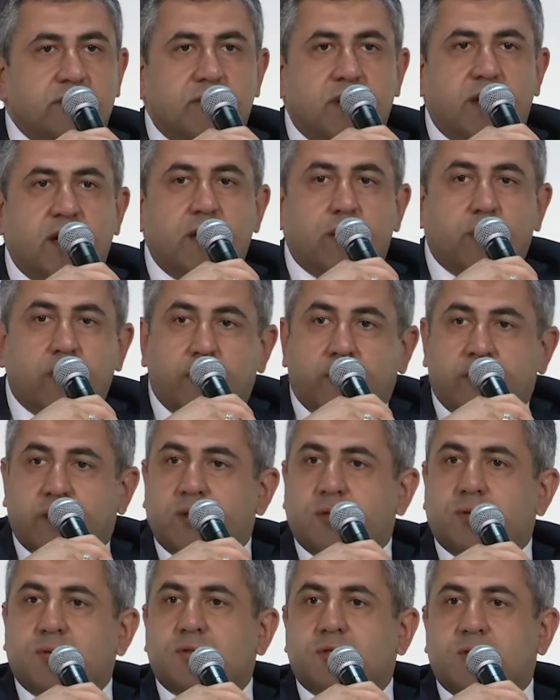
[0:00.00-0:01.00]

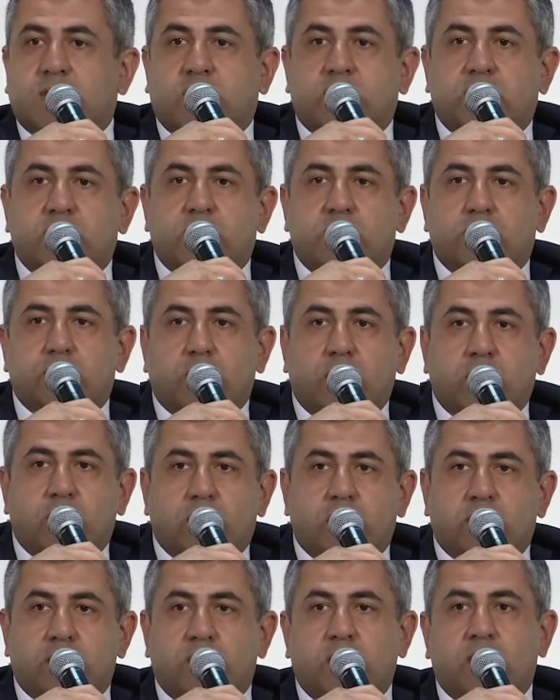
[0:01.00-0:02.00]
everyone to study and to
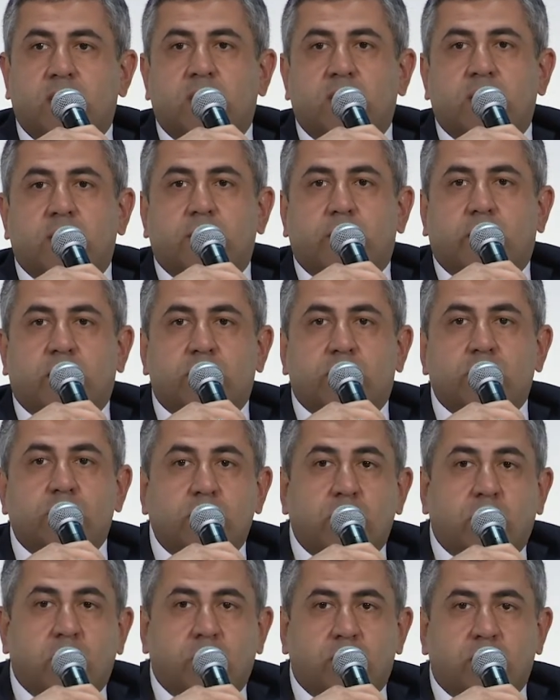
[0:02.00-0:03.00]
learn and to
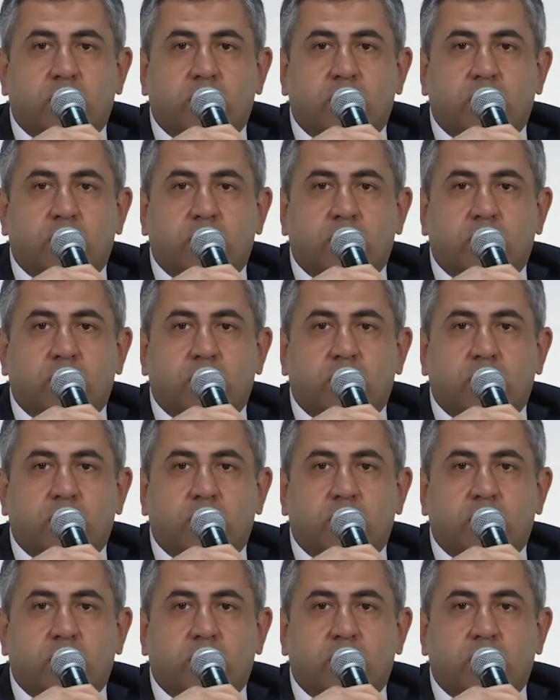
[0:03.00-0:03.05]
know